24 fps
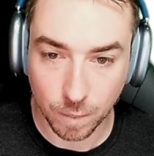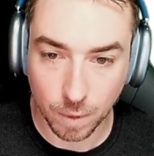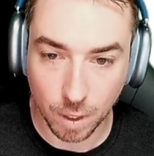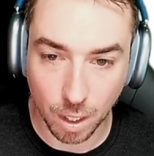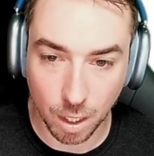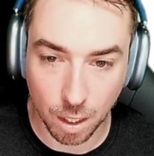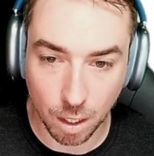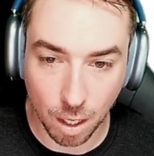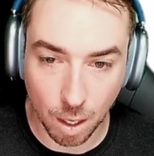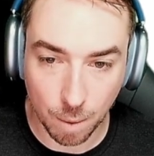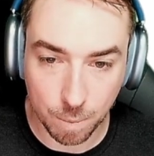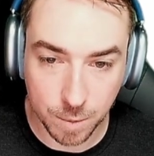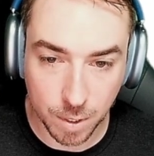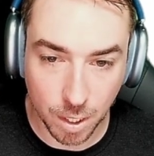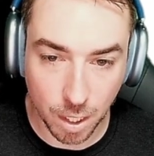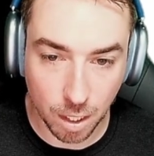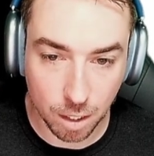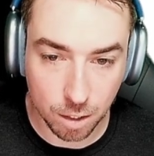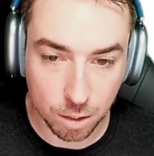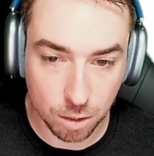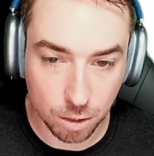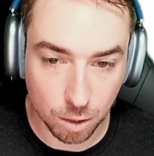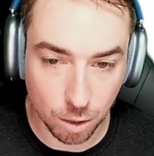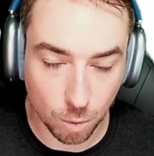And update
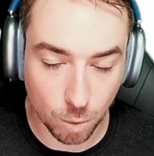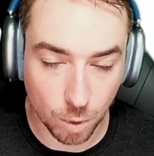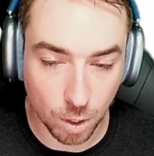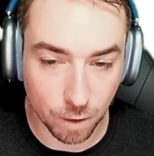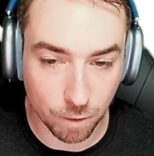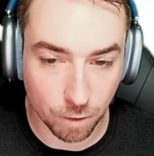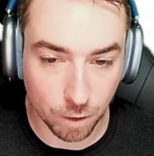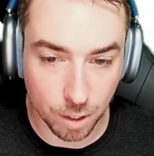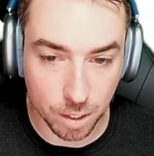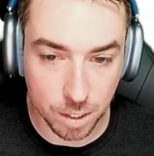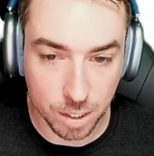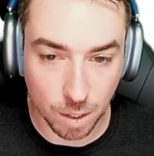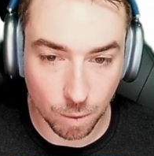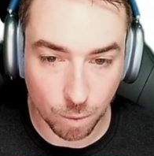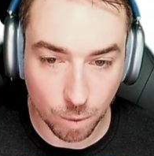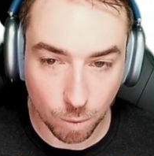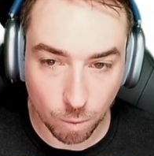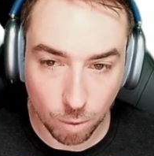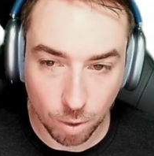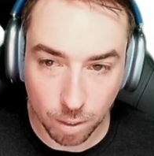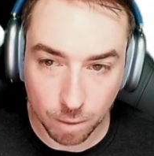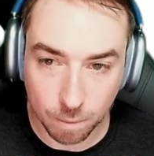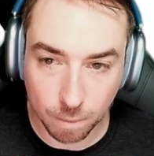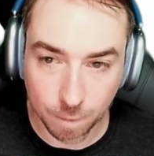it to whatever it is that we
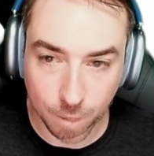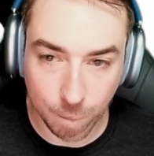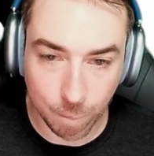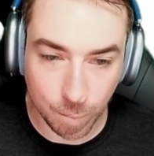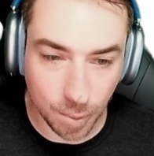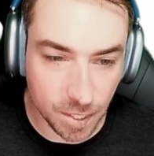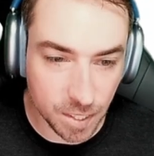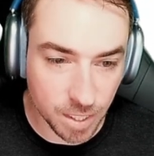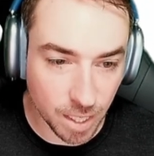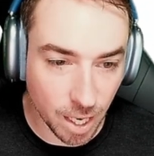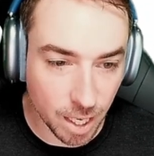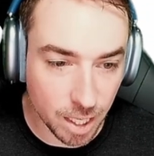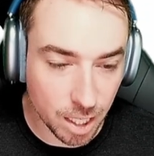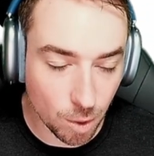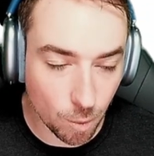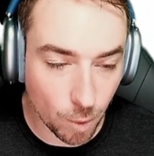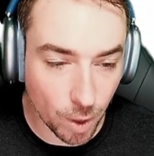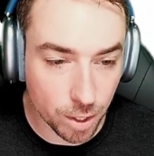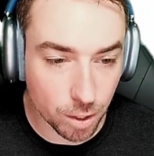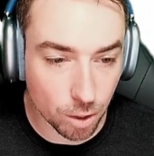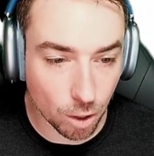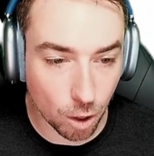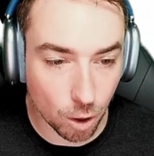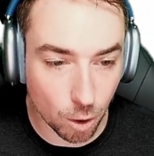want. That's a handy
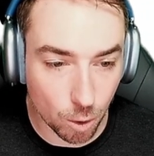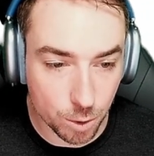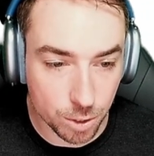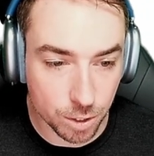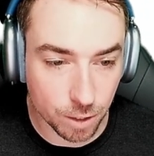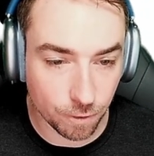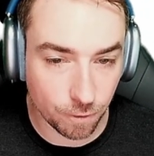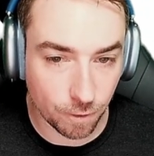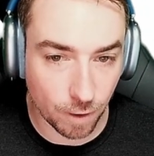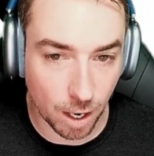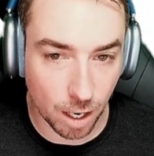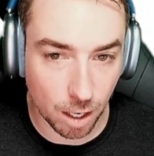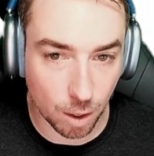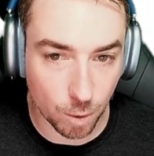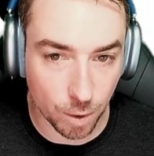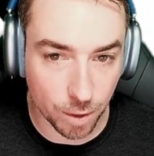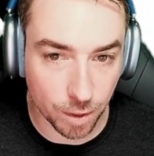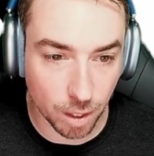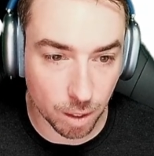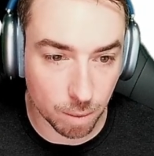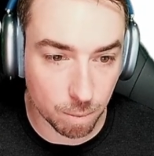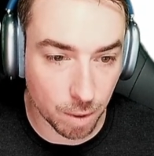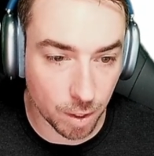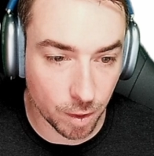way to host a file
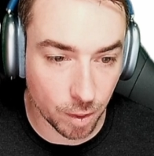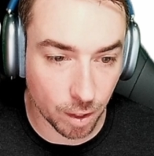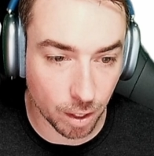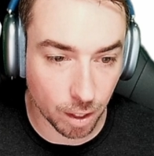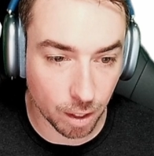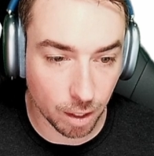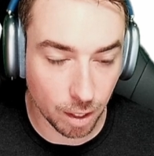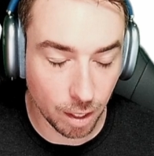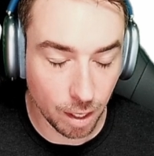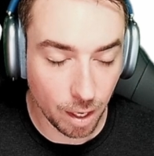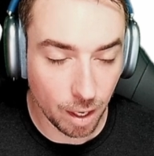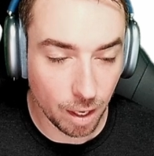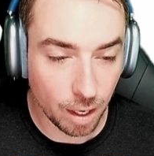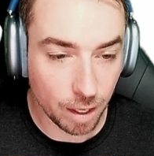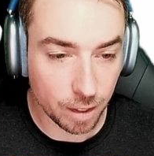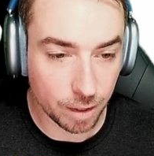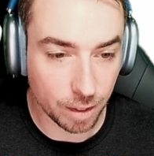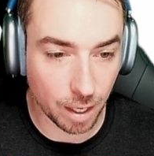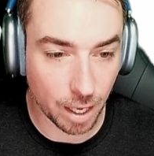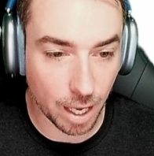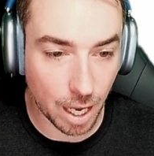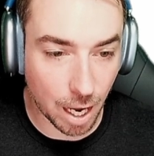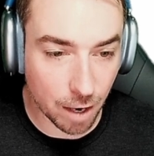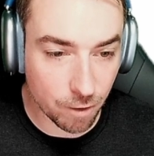within Mythic
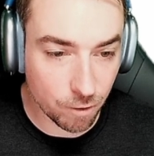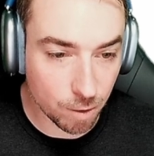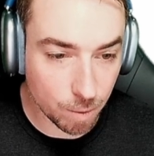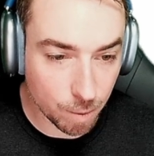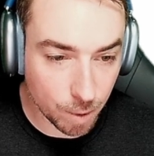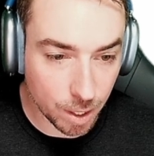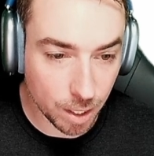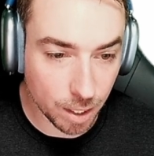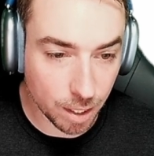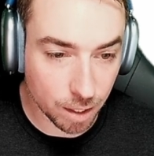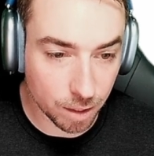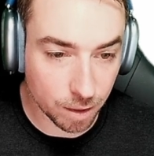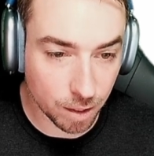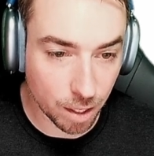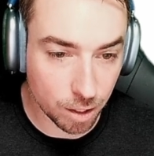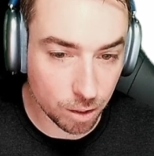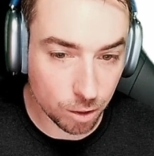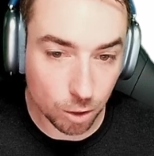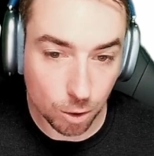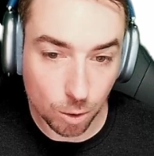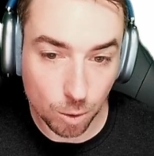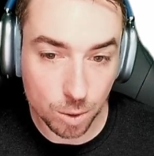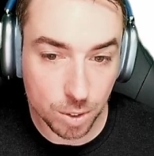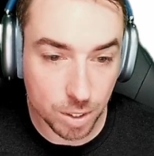that everybody can then
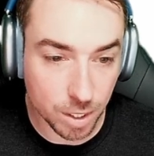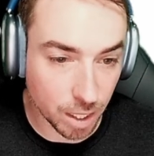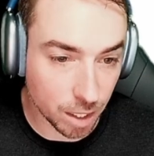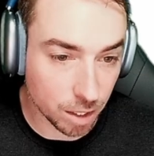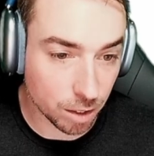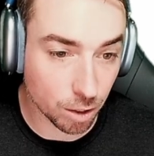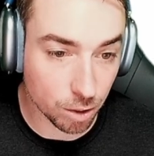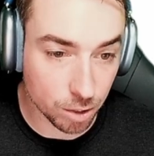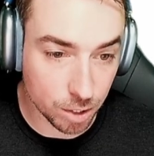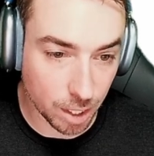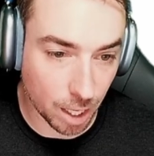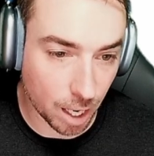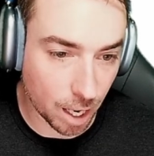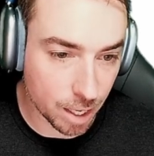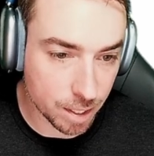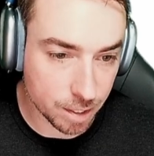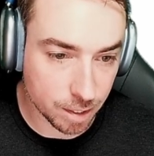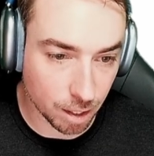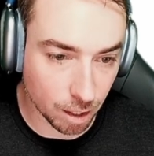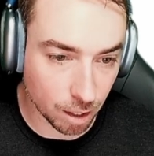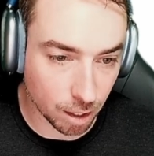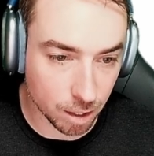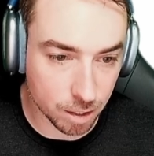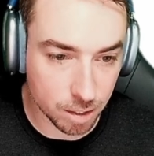use in their
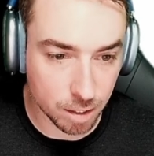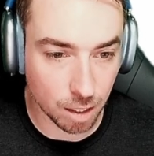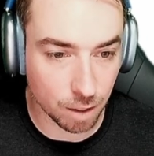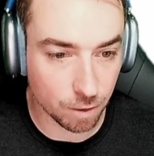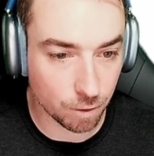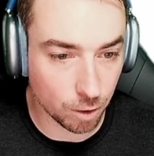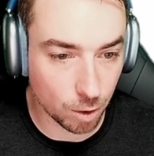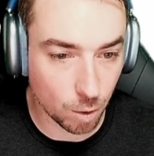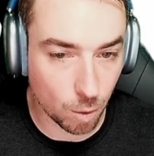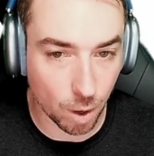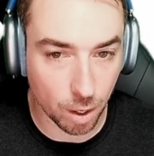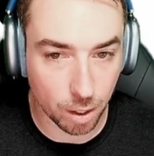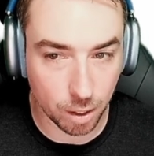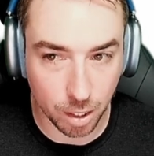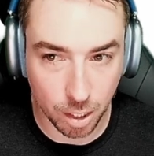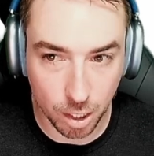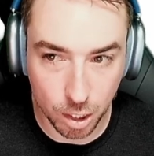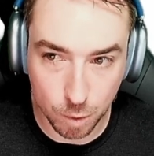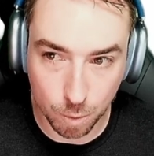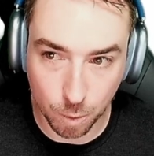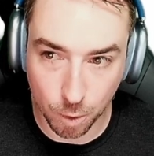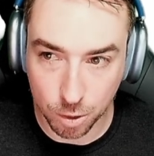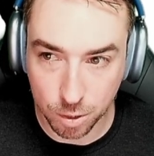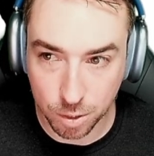tasking instead of requiring
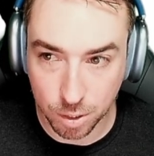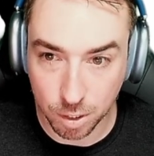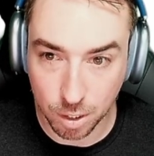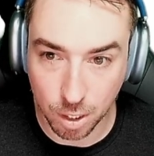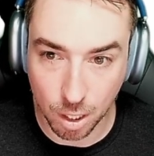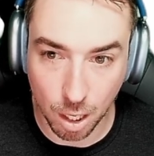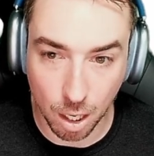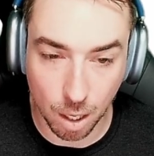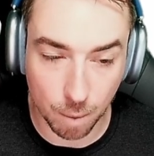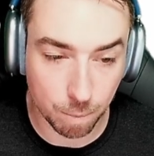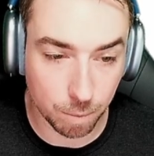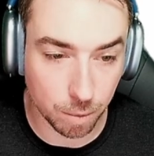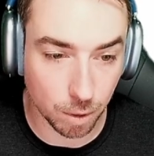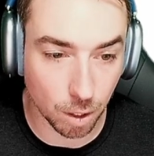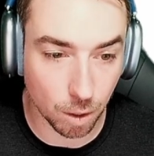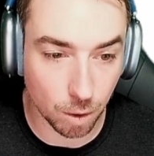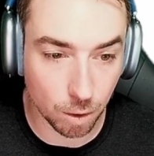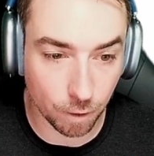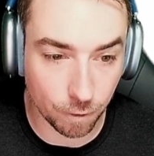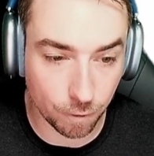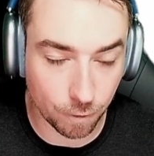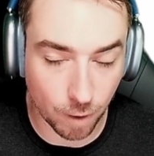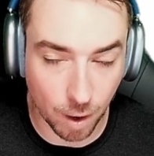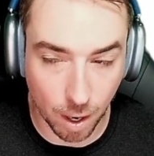each person to
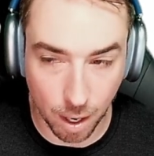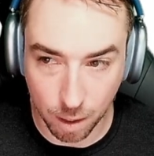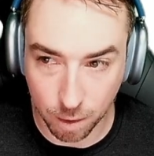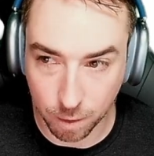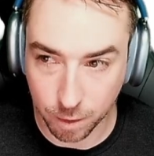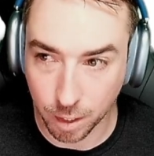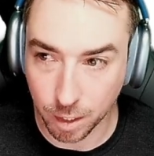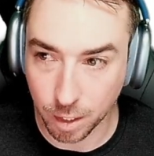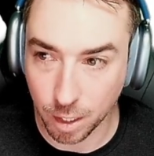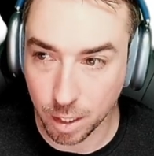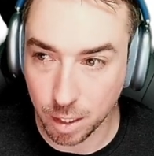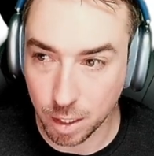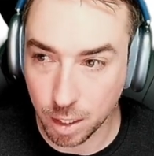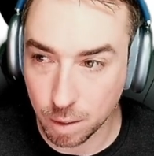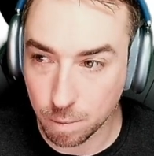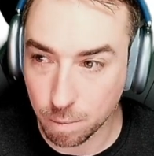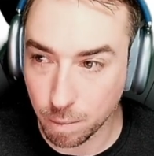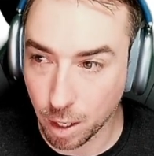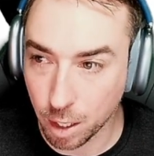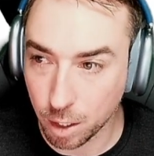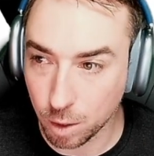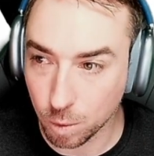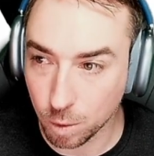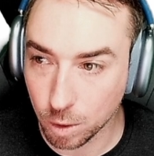upload a file that they need
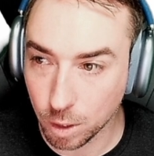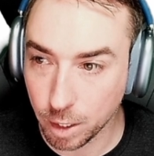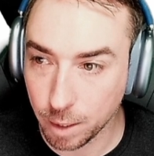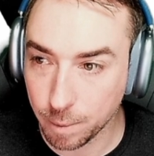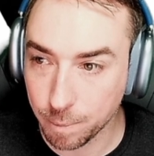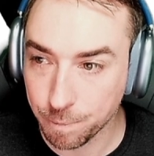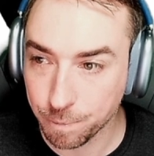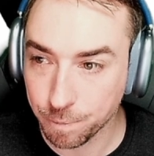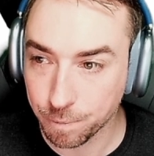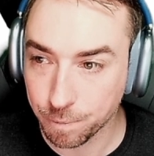manually.